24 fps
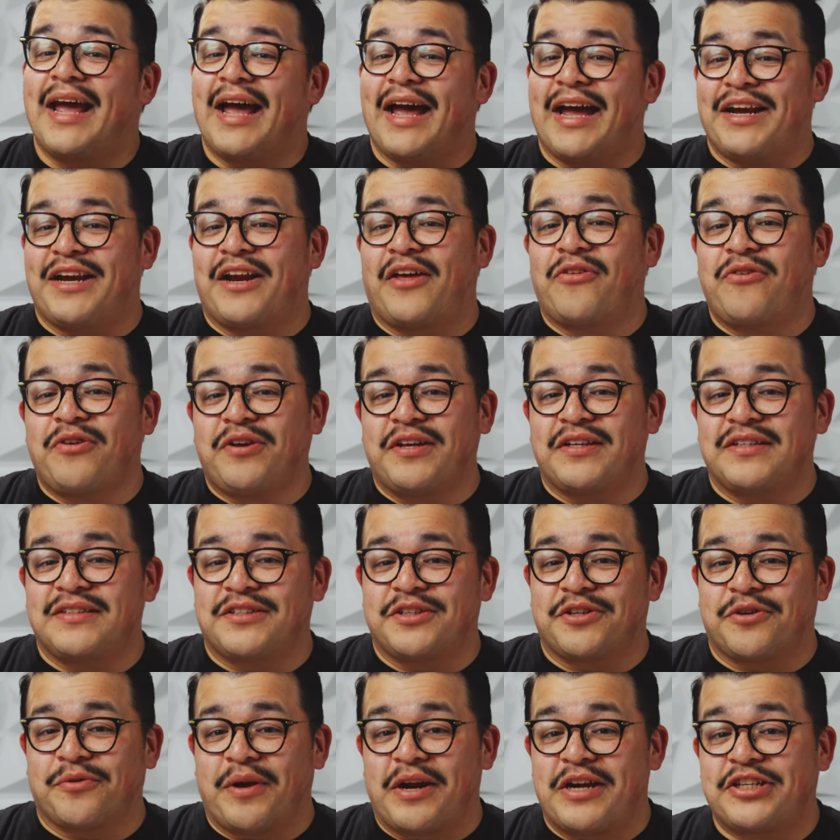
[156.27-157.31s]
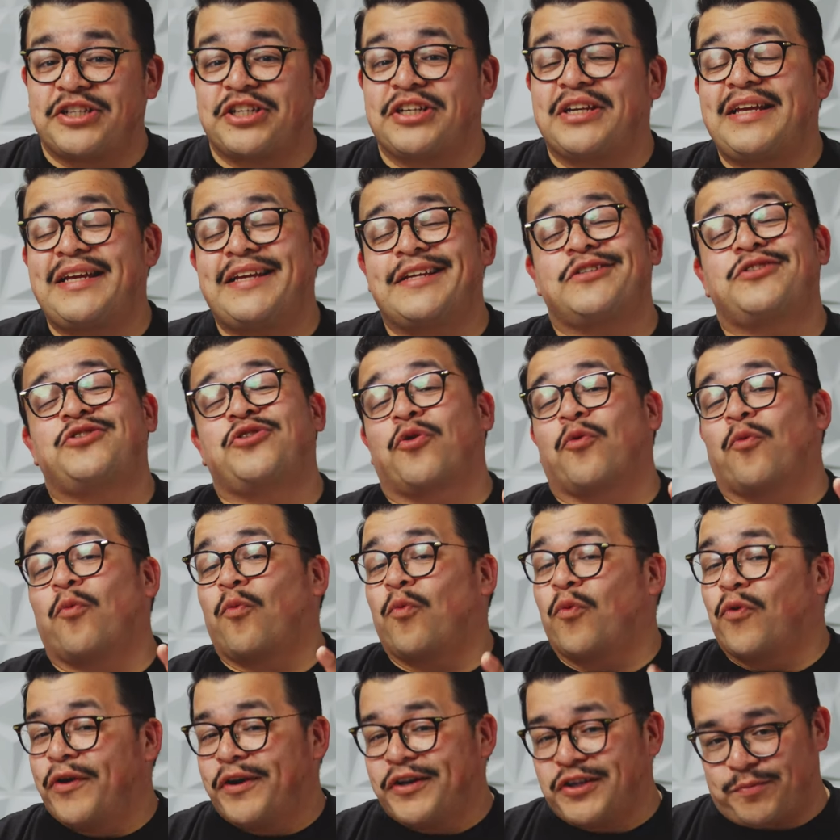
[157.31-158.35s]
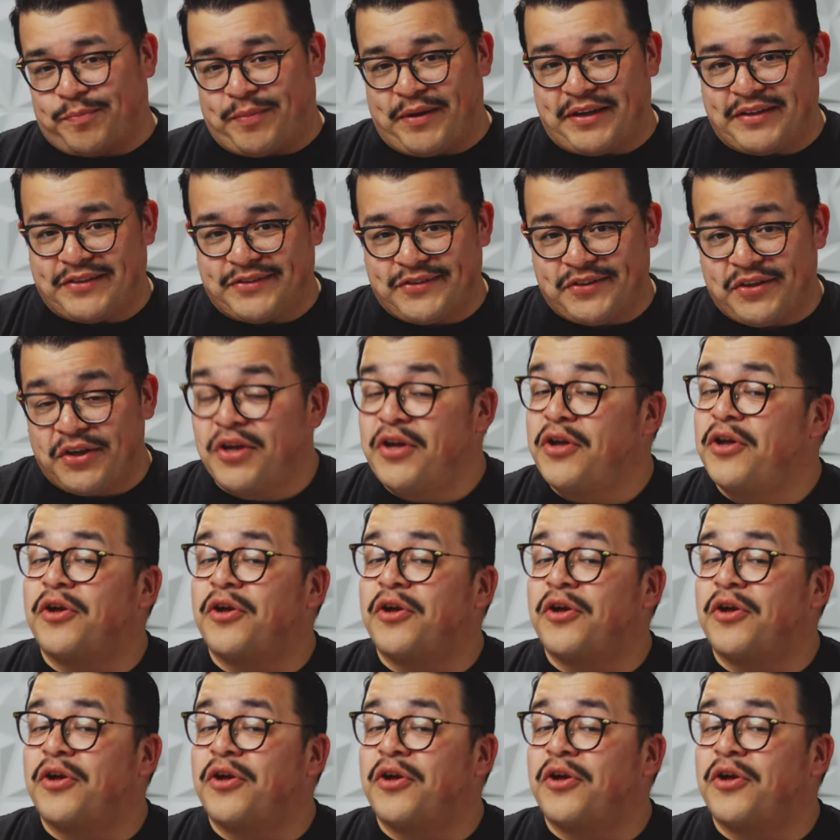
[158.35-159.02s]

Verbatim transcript: Another consideration is your workspace.